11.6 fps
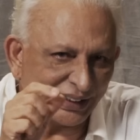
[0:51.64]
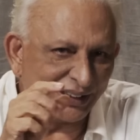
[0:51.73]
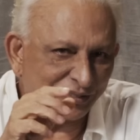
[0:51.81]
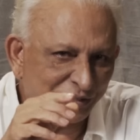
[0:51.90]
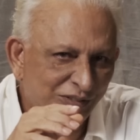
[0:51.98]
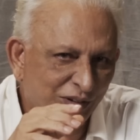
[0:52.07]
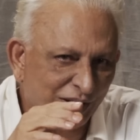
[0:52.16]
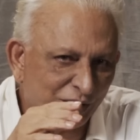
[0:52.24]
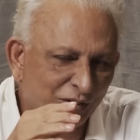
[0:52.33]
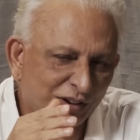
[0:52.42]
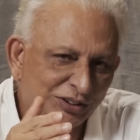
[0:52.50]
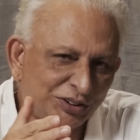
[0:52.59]
I would
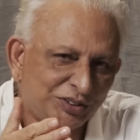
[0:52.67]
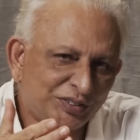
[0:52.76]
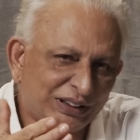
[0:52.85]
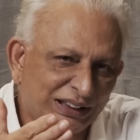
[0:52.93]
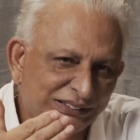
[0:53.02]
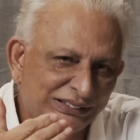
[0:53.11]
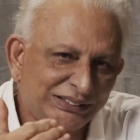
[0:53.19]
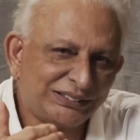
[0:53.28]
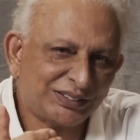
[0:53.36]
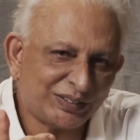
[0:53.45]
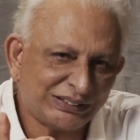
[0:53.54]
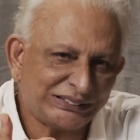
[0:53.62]
want you to ask
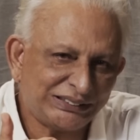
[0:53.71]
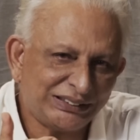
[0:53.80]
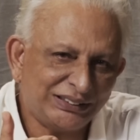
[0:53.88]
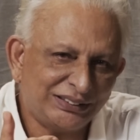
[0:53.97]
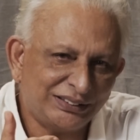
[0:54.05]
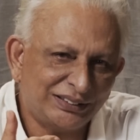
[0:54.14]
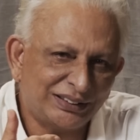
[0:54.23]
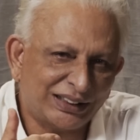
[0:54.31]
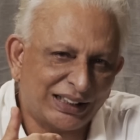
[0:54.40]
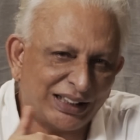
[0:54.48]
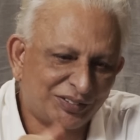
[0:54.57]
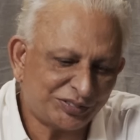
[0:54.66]
this question
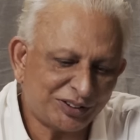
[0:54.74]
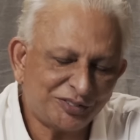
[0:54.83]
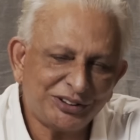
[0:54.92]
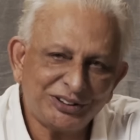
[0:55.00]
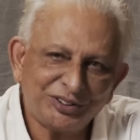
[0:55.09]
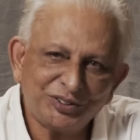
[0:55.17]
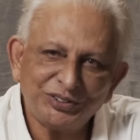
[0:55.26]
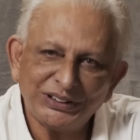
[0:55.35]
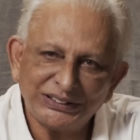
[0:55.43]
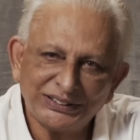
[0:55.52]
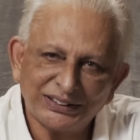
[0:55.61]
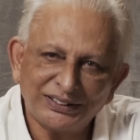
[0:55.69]
after we do
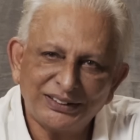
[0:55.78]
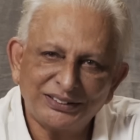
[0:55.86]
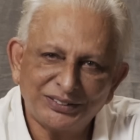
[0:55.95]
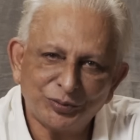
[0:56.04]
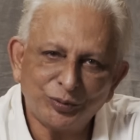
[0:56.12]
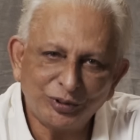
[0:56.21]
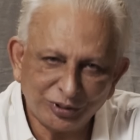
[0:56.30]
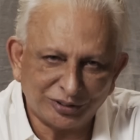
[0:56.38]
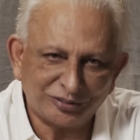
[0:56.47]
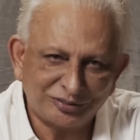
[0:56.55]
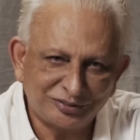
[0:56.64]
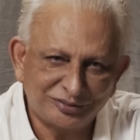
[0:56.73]
the third
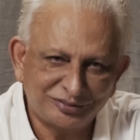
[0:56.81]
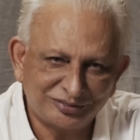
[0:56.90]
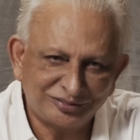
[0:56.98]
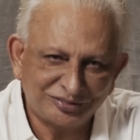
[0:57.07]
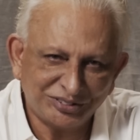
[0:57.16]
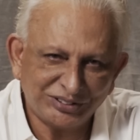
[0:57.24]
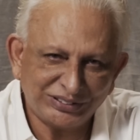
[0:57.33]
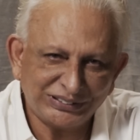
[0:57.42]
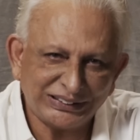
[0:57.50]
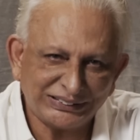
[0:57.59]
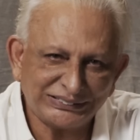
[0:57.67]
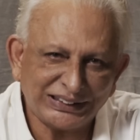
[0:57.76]
boon. It
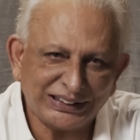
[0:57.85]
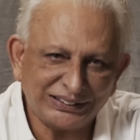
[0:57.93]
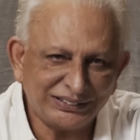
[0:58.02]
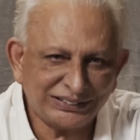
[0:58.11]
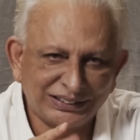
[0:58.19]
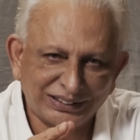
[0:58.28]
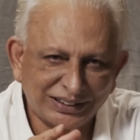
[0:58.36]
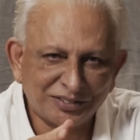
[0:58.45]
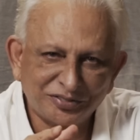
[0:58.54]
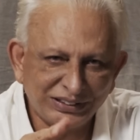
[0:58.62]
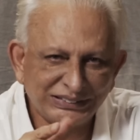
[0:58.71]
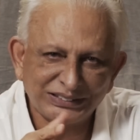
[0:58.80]
is exactly,
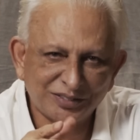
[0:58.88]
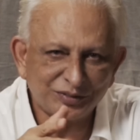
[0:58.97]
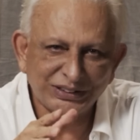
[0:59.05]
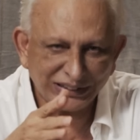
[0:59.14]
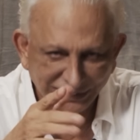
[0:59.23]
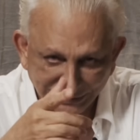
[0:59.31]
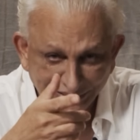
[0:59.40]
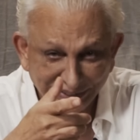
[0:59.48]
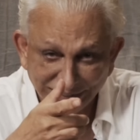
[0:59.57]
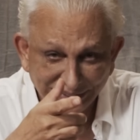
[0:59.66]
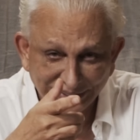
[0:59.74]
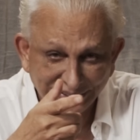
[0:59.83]
roughly something like
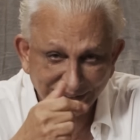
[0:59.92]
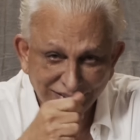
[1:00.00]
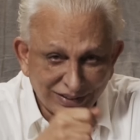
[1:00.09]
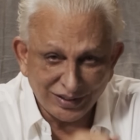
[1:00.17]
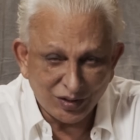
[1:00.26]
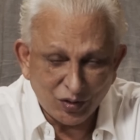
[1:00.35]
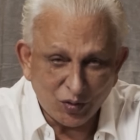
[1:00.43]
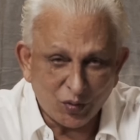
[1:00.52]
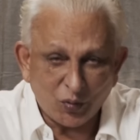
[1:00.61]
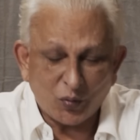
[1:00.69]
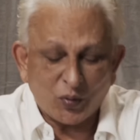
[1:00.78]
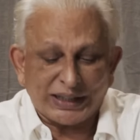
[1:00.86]
this.
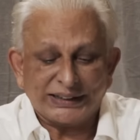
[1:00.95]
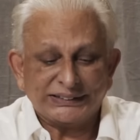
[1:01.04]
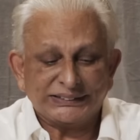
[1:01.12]
Why